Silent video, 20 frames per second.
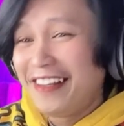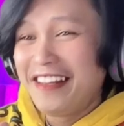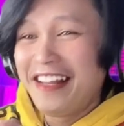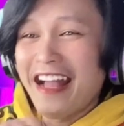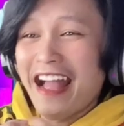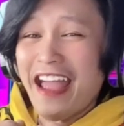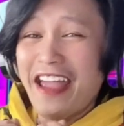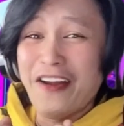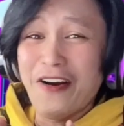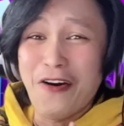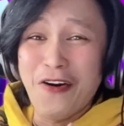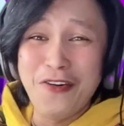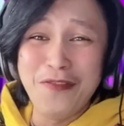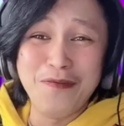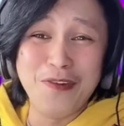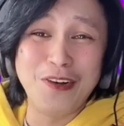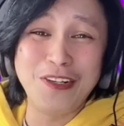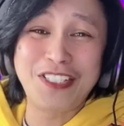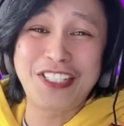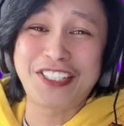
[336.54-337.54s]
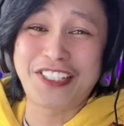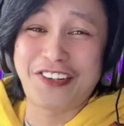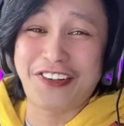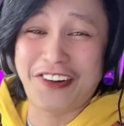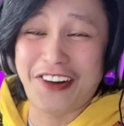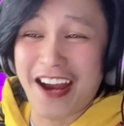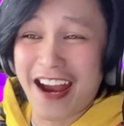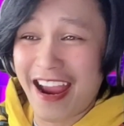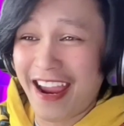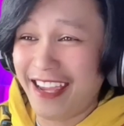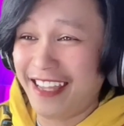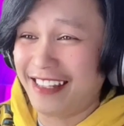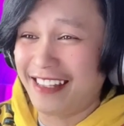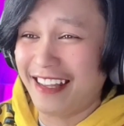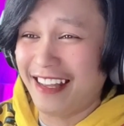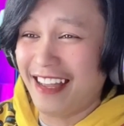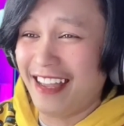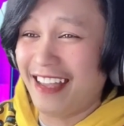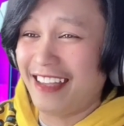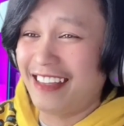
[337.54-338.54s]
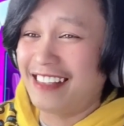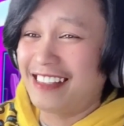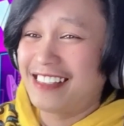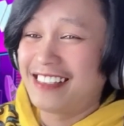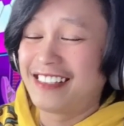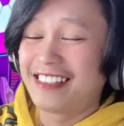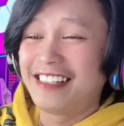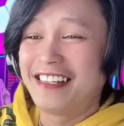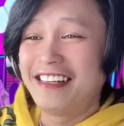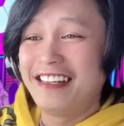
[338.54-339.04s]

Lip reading: I almost cried, guys.